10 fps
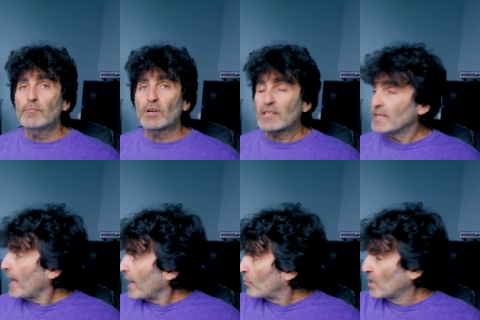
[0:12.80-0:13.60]
but
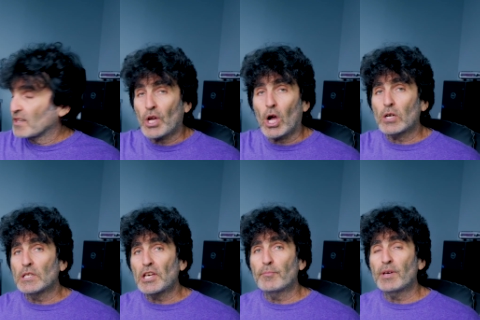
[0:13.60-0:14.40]
today I want to talk a
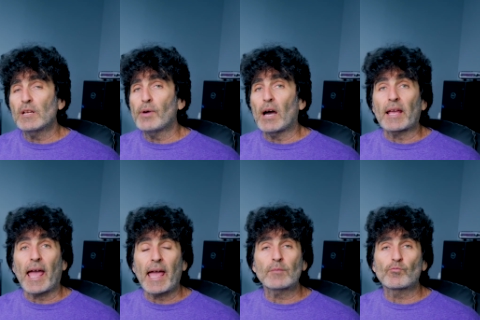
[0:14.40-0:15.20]
little bit about
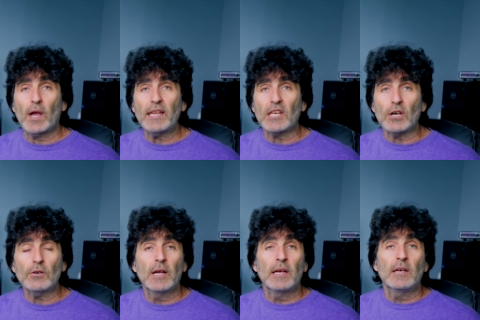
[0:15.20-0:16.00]
ham
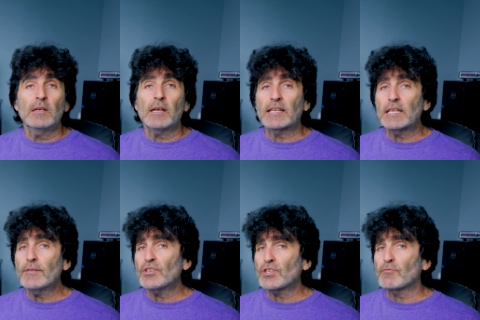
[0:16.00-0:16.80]
radio and
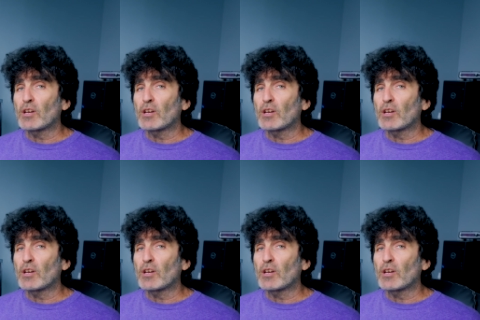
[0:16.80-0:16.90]
give you some